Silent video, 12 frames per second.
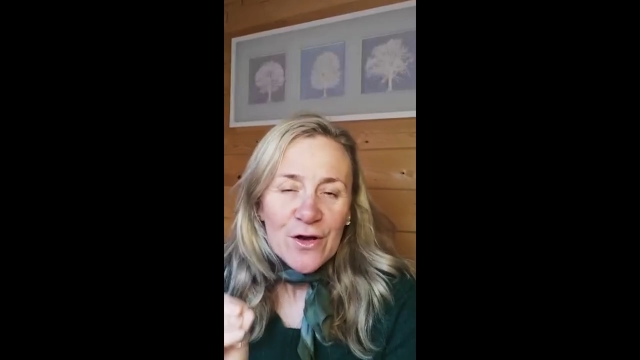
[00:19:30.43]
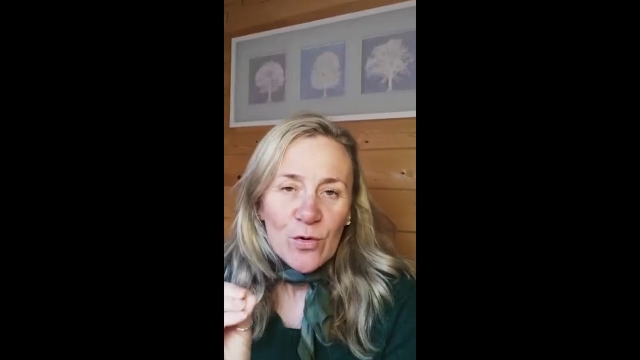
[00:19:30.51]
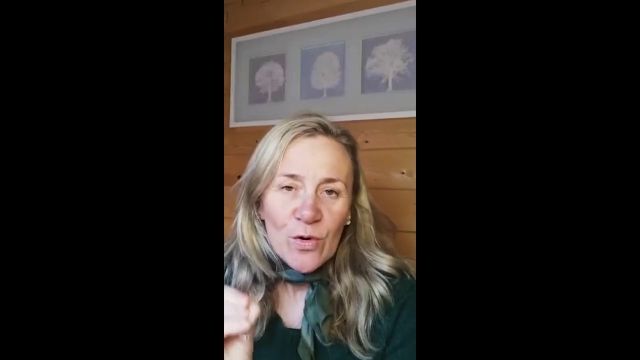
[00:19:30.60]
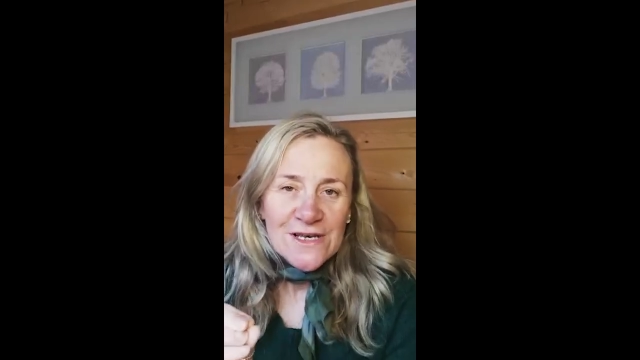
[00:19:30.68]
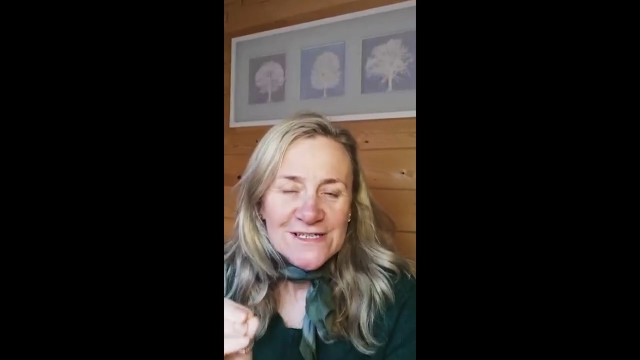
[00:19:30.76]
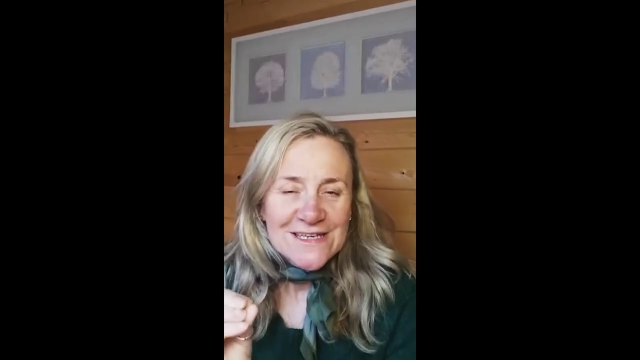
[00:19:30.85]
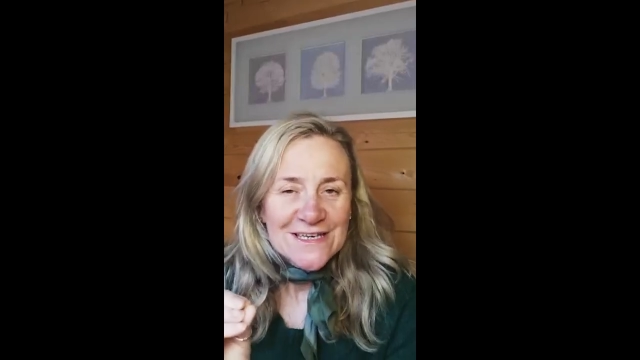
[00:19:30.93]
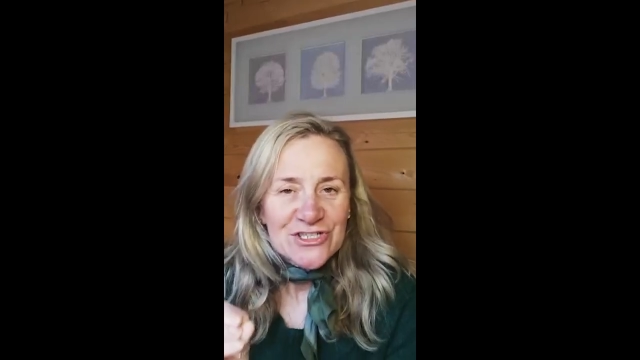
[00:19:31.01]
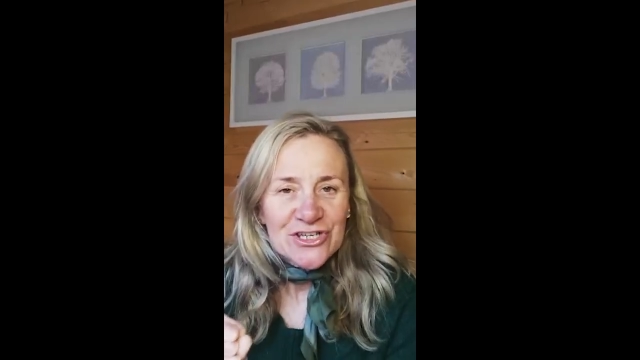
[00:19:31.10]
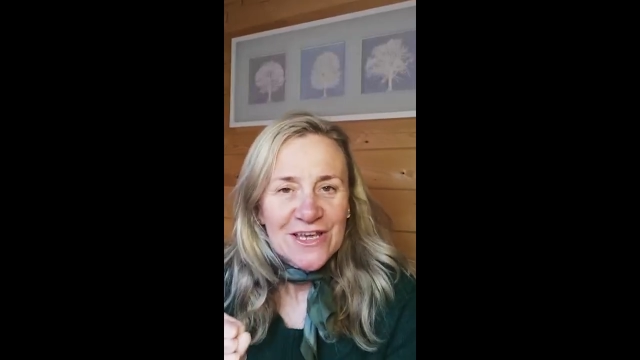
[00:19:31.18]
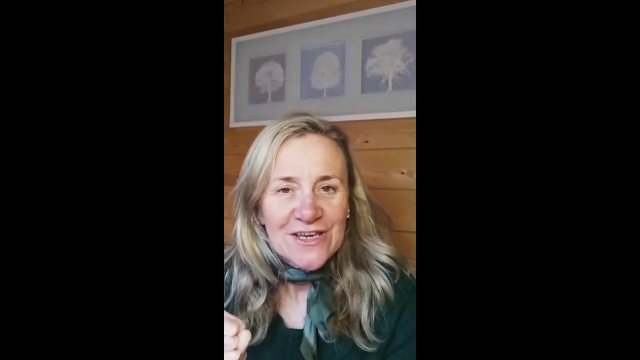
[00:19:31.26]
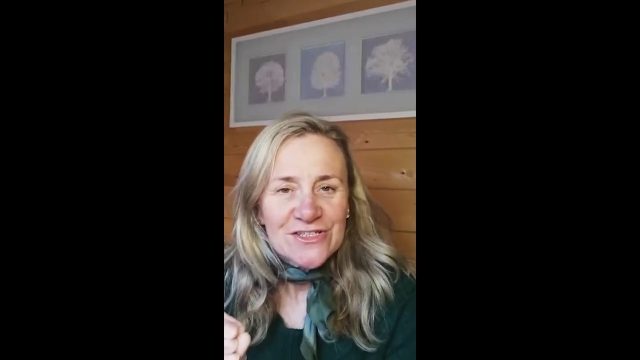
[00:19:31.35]
quality
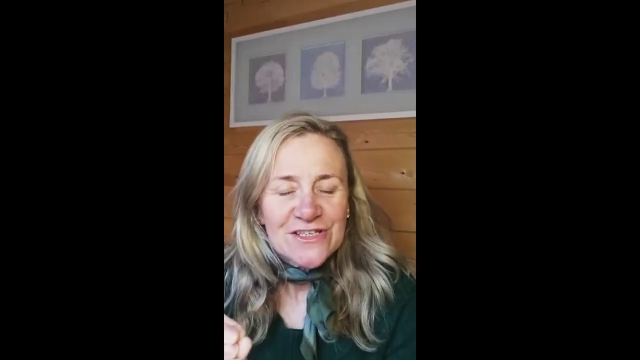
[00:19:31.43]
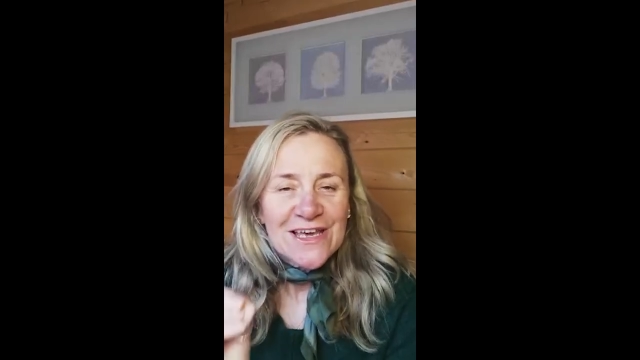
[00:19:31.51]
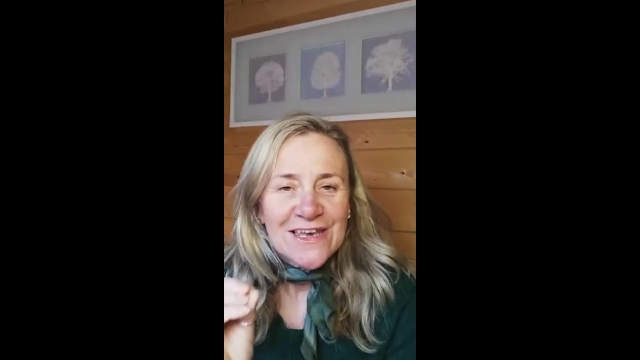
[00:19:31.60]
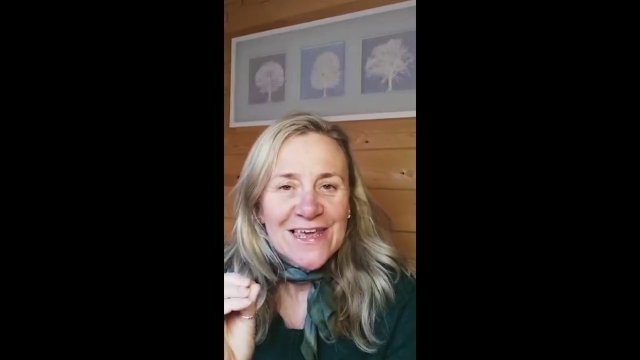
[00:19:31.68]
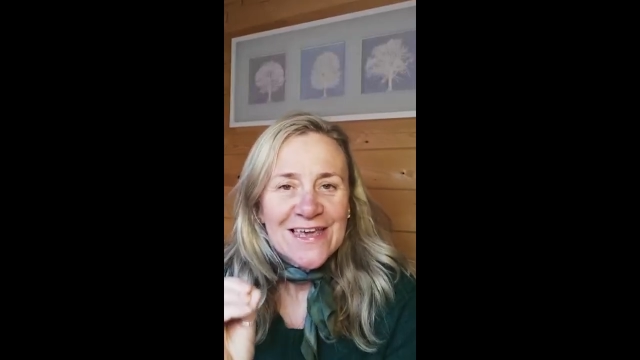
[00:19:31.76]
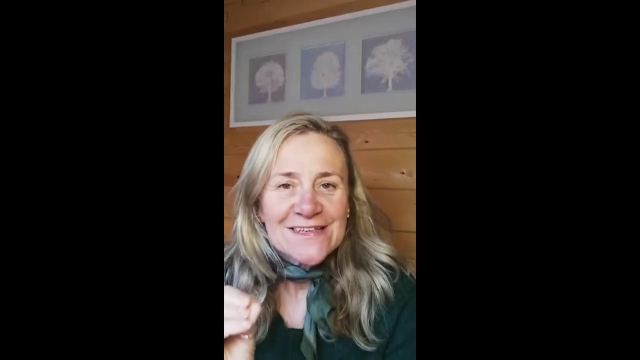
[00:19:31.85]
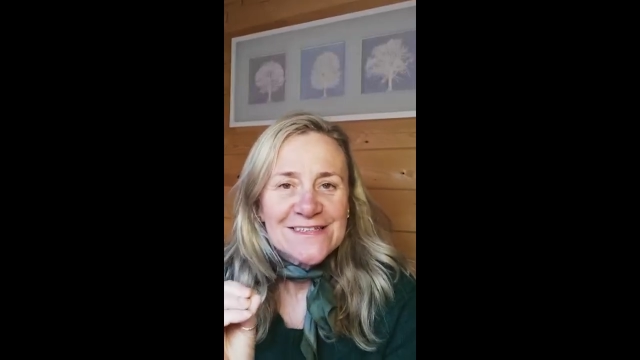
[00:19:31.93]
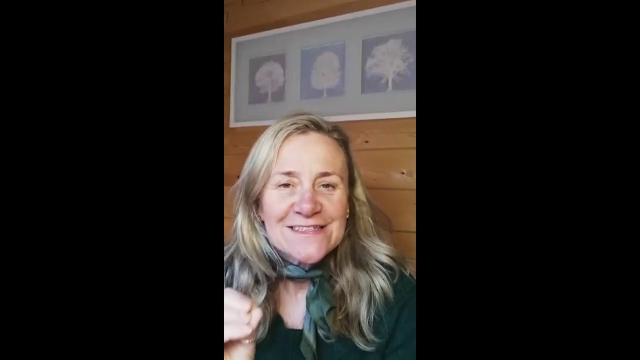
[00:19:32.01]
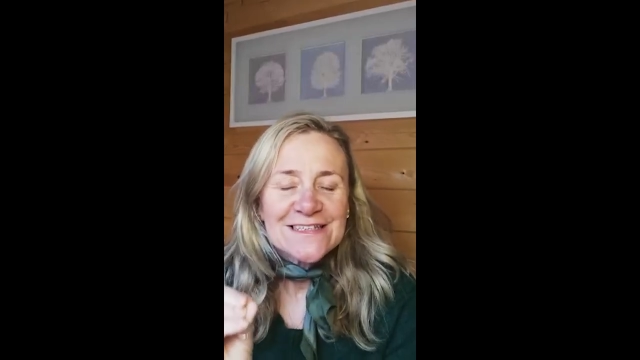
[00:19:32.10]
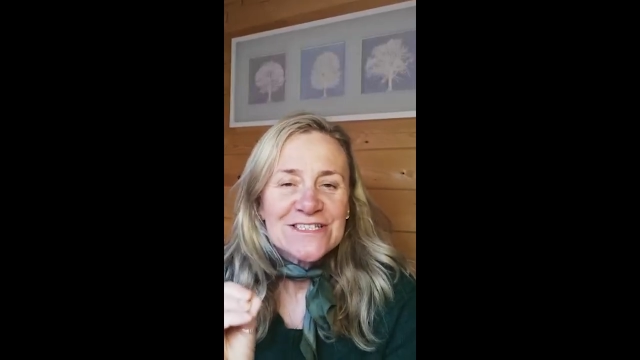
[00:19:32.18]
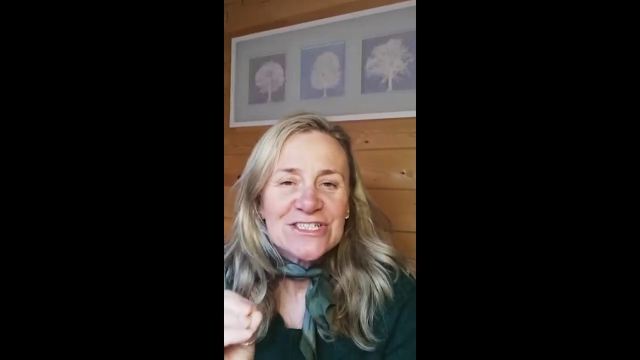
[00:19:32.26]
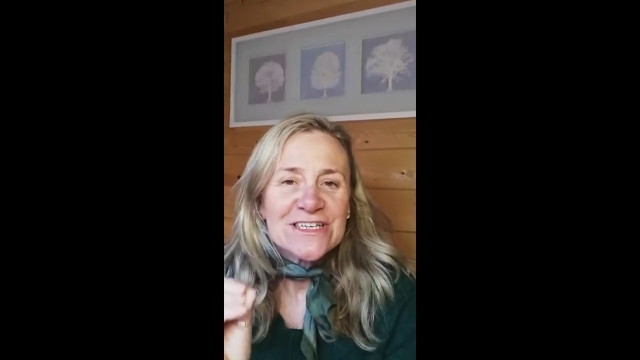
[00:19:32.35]
education, and
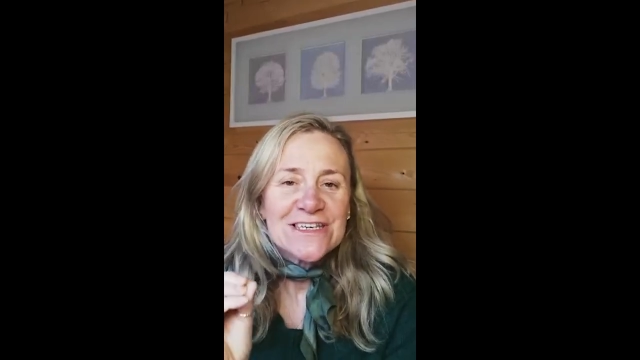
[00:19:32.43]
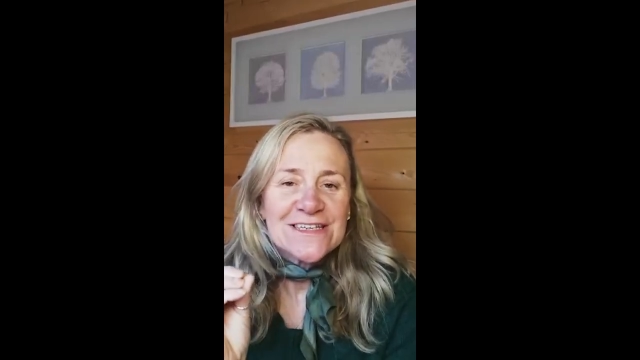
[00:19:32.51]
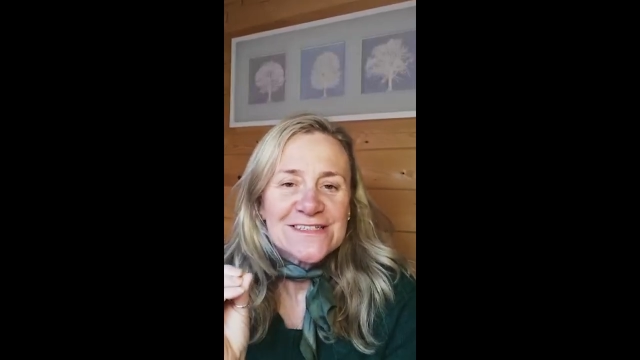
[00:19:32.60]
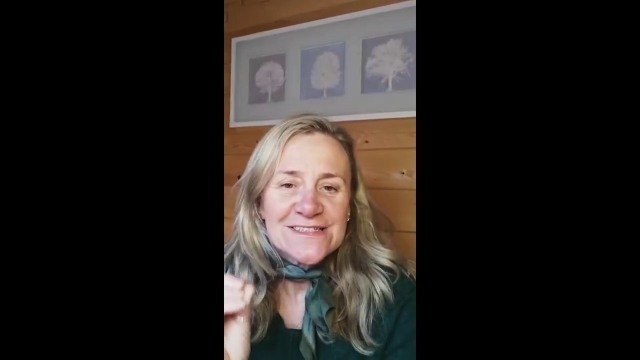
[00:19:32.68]
SDG